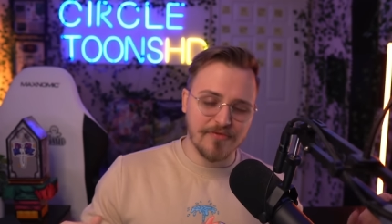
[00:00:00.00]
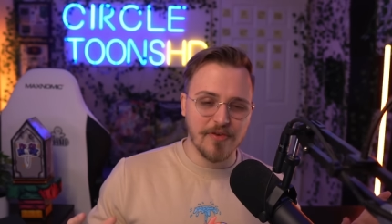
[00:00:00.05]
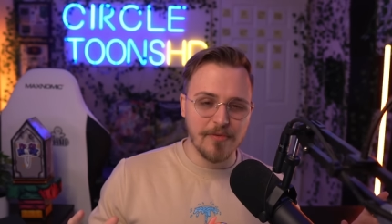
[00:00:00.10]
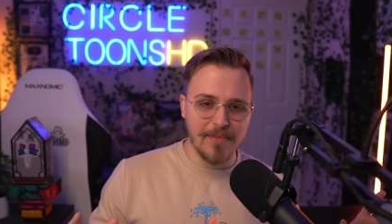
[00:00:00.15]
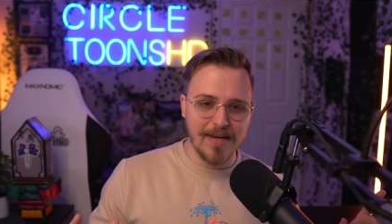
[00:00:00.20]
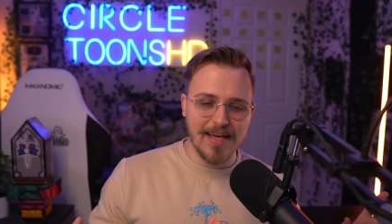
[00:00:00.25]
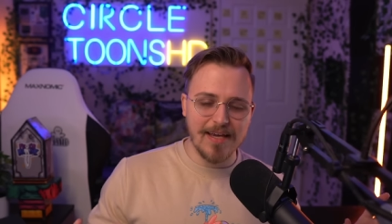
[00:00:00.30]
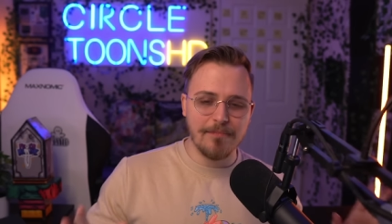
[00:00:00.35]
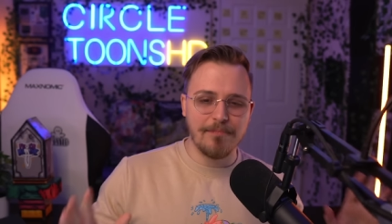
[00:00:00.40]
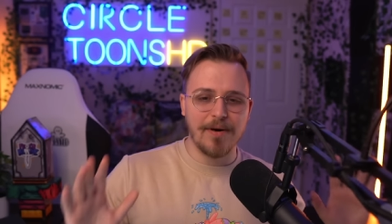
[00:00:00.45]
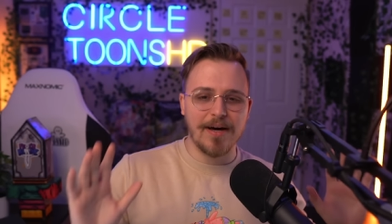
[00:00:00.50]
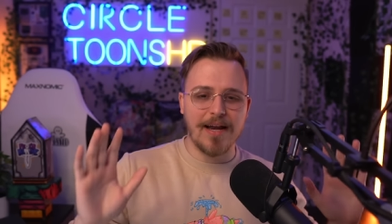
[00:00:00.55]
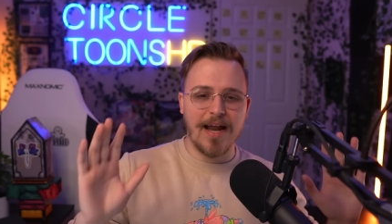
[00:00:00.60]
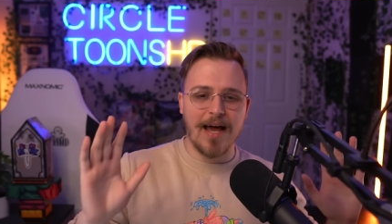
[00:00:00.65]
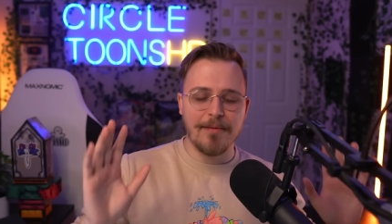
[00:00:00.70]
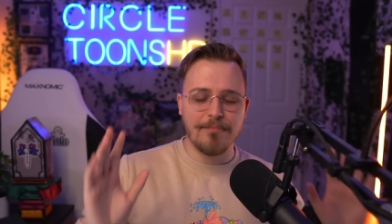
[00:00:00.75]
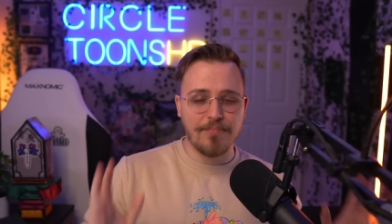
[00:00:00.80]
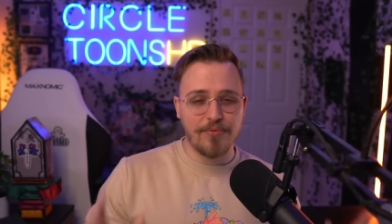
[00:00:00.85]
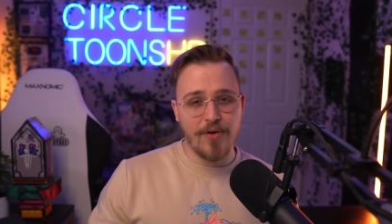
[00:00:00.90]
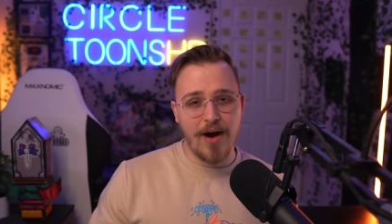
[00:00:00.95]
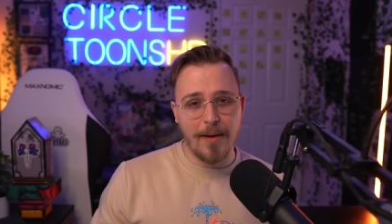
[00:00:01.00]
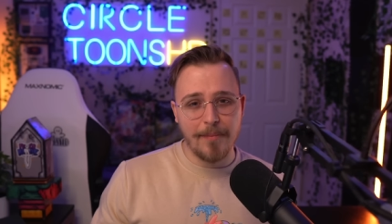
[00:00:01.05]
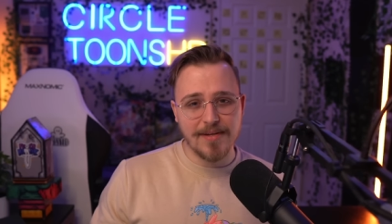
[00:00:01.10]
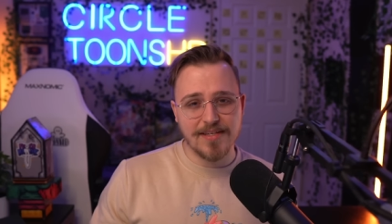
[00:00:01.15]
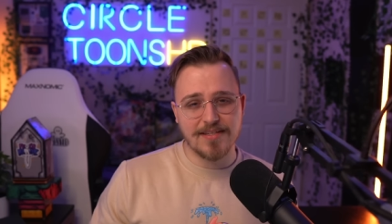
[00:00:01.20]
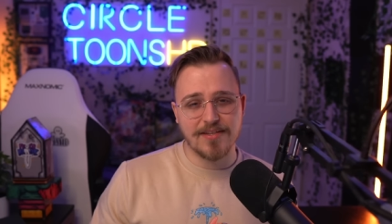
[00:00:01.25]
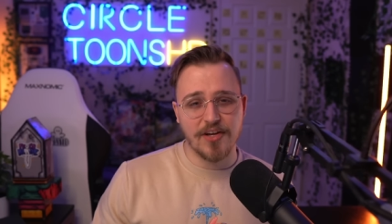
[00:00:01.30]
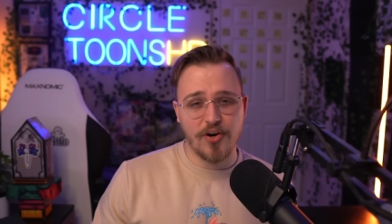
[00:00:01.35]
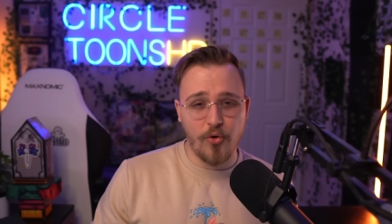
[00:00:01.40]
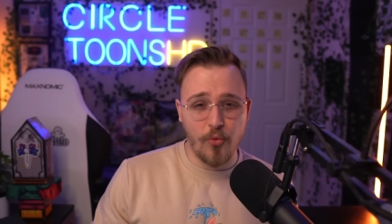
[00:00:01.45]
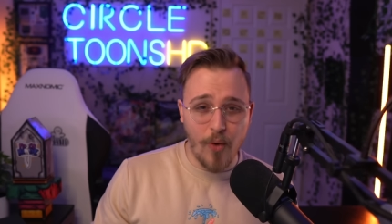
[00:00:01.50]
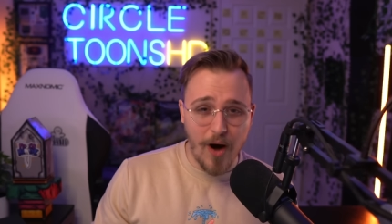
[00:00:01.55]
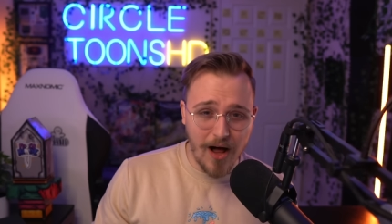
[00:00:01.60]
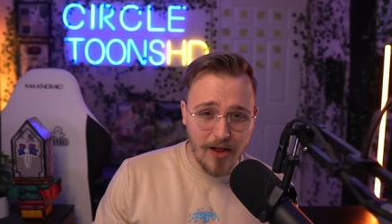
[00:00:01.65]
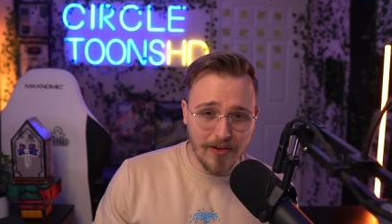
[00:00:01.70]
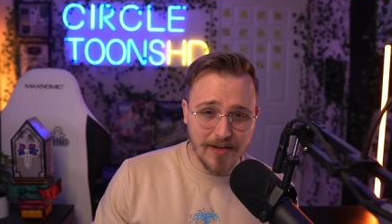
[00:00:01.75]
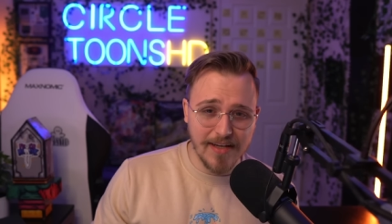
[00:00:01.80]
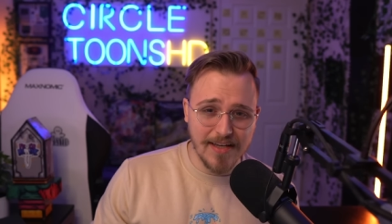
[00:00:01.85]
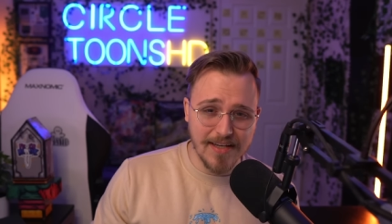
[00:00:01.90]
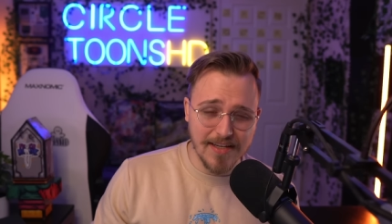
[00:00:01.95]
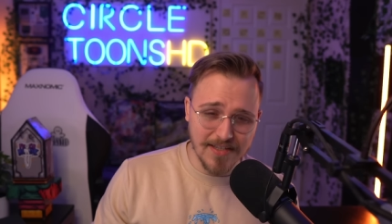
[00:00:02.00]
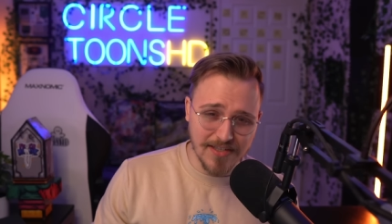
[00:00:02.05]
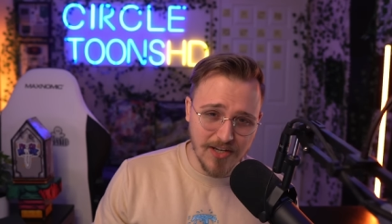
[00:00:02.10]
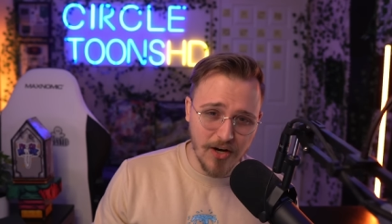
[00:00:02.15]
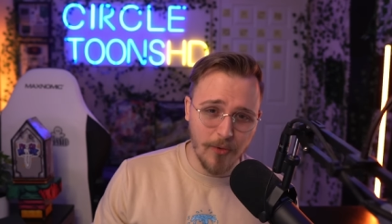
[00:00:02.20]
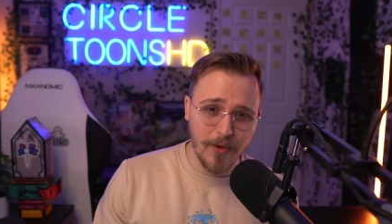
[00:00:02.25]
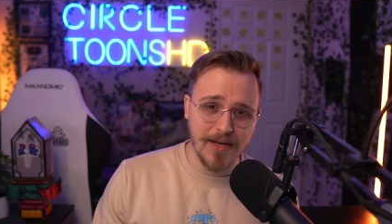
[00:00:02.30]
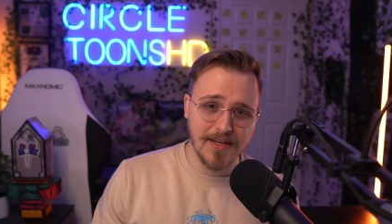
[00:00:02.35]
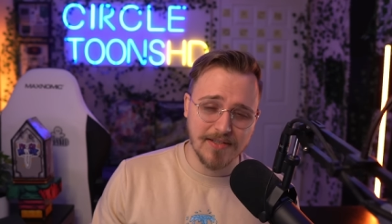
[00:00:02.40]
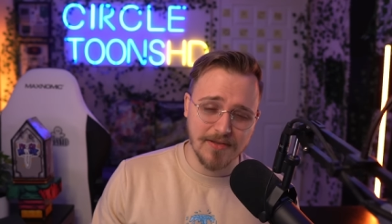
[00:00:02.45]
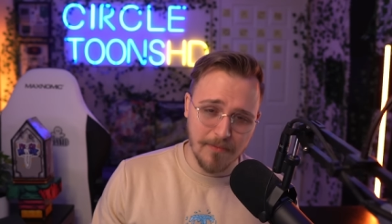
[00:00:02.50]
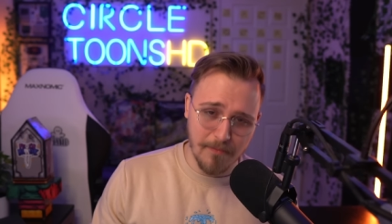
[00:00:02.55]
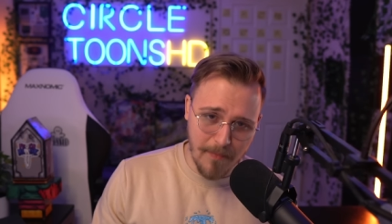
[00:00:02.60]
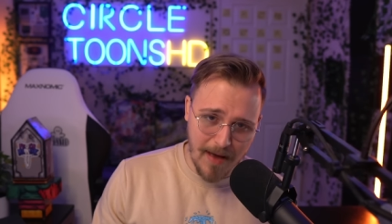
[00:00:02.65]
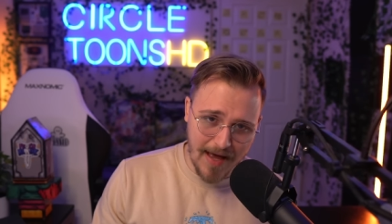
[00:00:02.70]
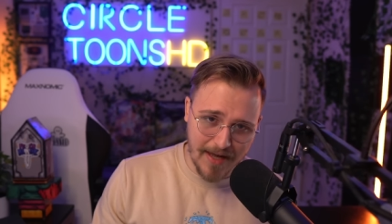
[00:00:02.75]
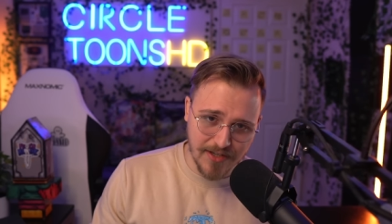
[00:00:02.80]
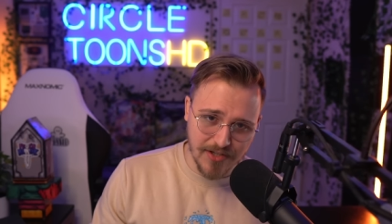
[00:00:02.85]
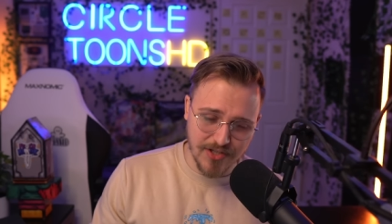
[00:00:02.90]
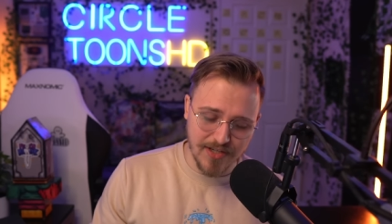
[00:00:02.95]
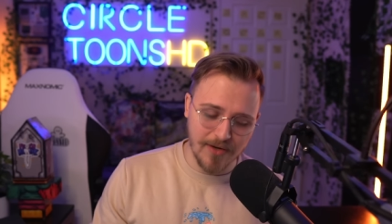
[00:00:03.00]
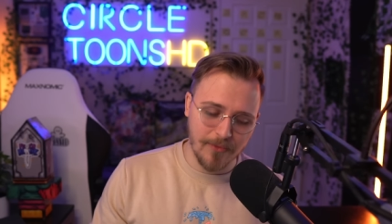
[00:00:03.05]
for me, but I promise the quality is going to match.